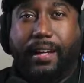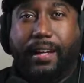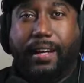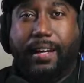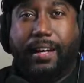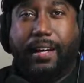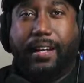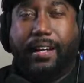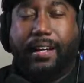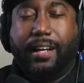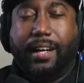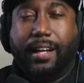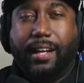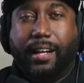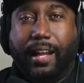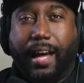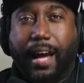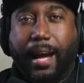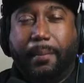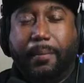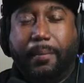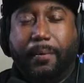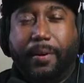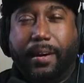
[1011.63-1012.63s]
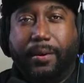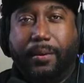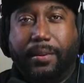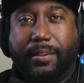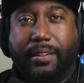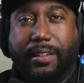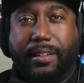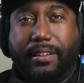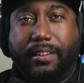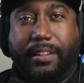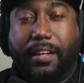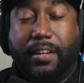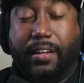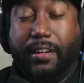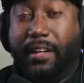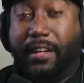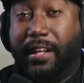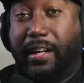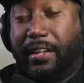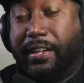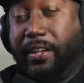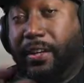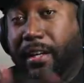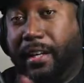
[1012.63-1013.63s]
collaborate with each other.
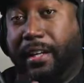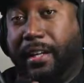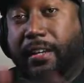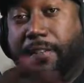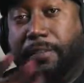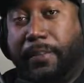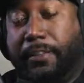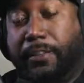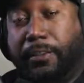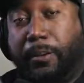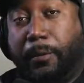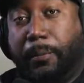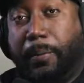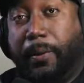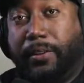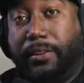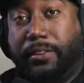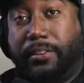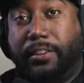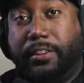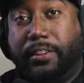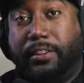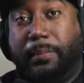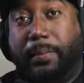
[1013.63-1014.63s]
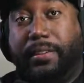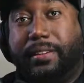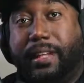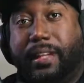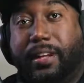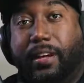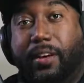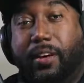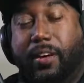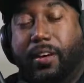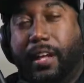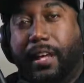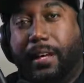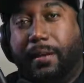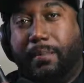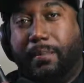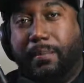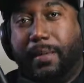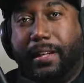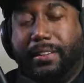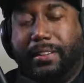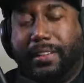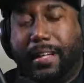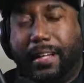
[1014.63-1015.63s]
They're individual posters, but they all like
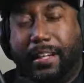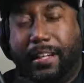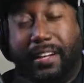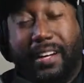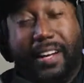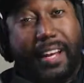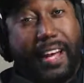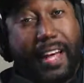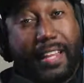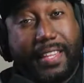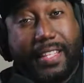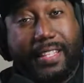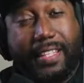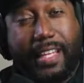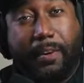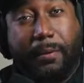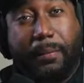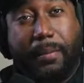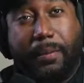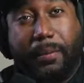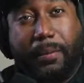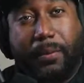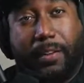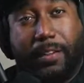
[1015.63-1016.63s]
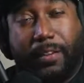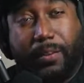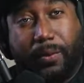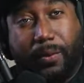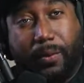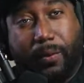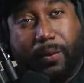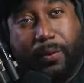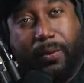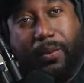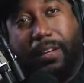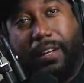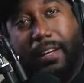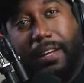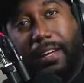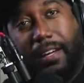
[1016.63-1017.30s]
mesh together. I think that would be really cool.